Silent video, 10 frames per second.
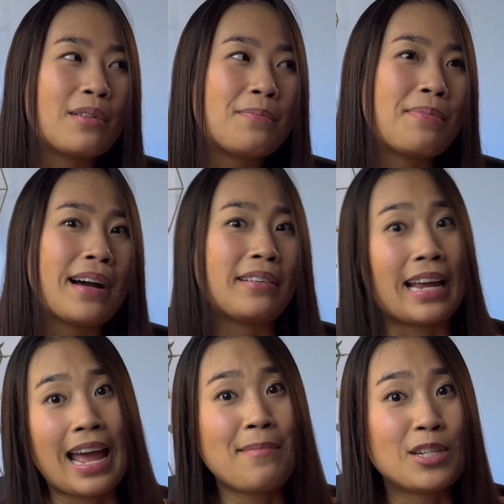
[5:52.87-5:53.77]
about a
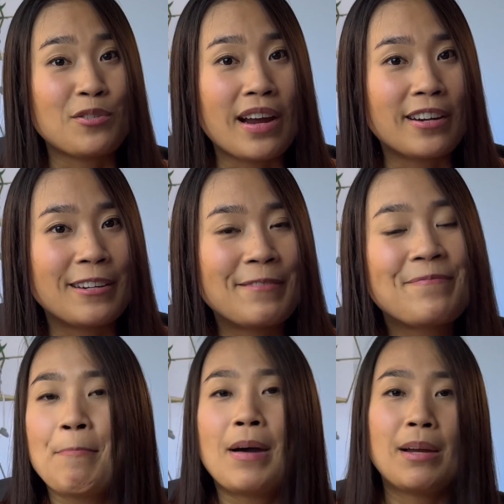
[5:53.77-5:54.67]
habit tracker?
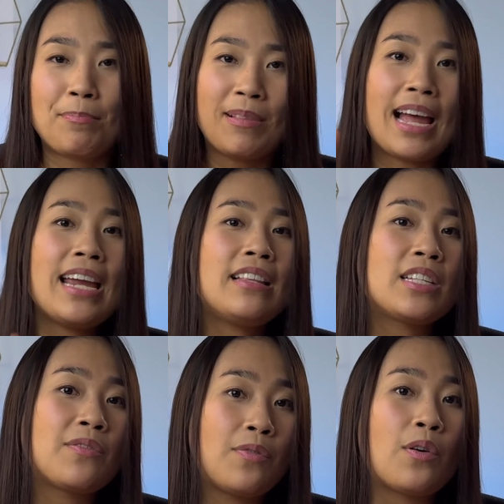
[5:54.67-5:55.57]
By applying these
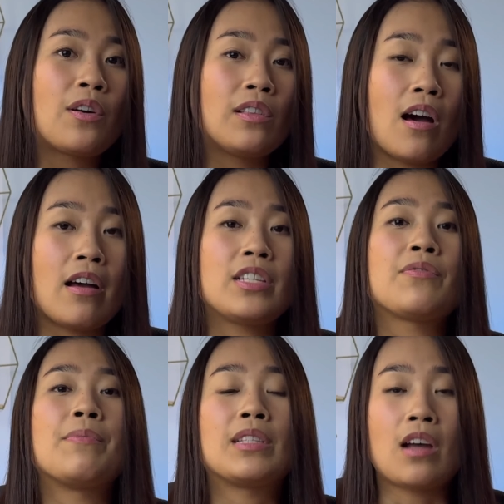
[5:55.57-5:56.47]
4 laws
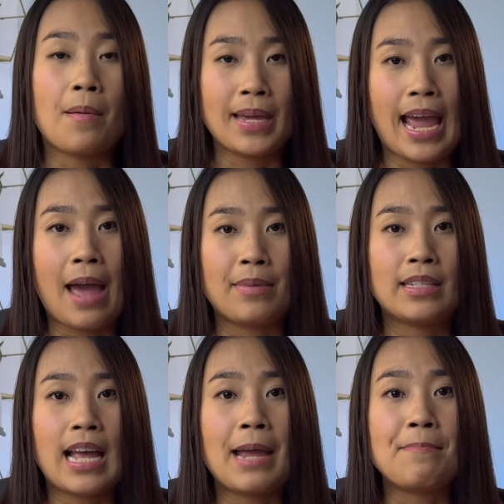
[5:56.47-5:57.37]
from Atomic Habits,
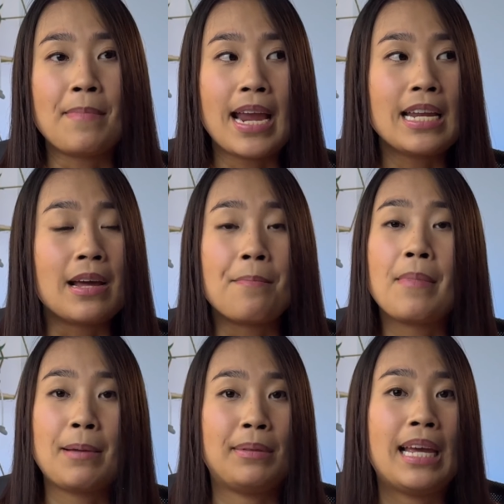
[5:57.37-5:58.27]
I made
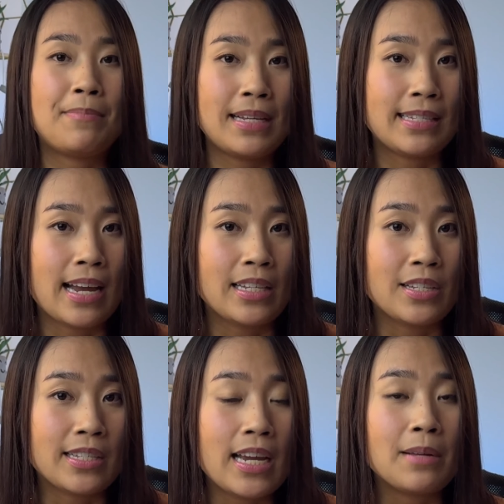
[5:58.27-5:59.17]
my plant-based diet
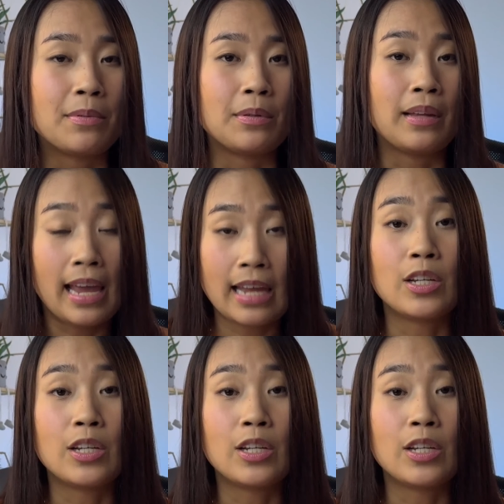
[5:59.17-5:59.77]
sustainable and